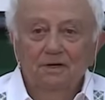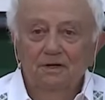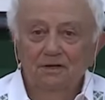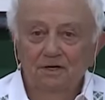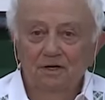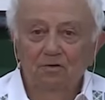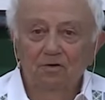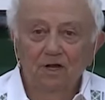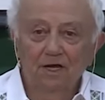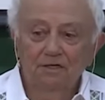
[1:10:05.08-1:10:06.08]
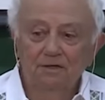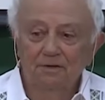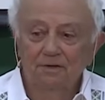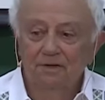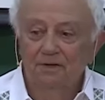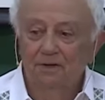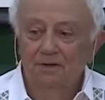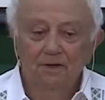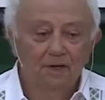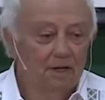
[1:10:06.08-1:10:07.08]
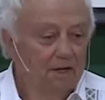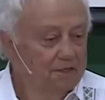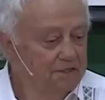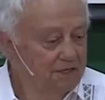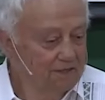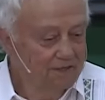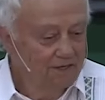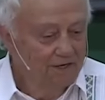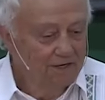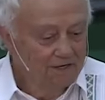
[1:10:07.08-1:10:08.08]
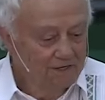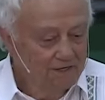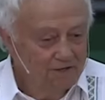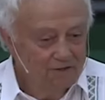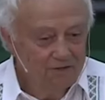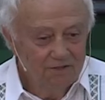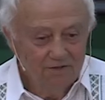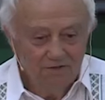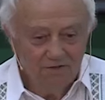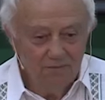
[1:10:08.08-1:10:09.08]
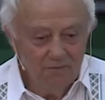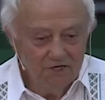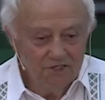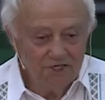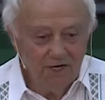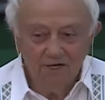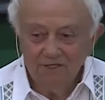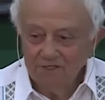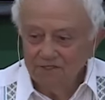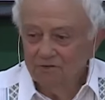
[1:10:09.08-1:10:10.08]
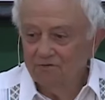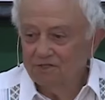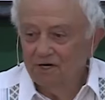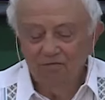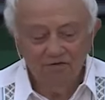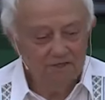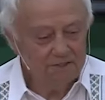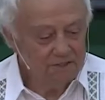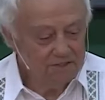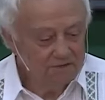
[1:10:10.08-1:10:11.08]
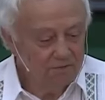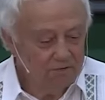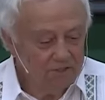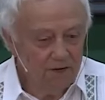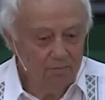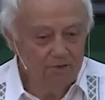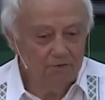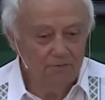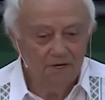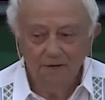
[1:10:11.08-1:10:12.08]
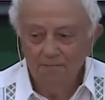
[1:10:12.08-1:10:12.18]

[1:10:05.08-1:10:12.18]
then night. he said, three minutes later, she was laughing. She says, what happened to me?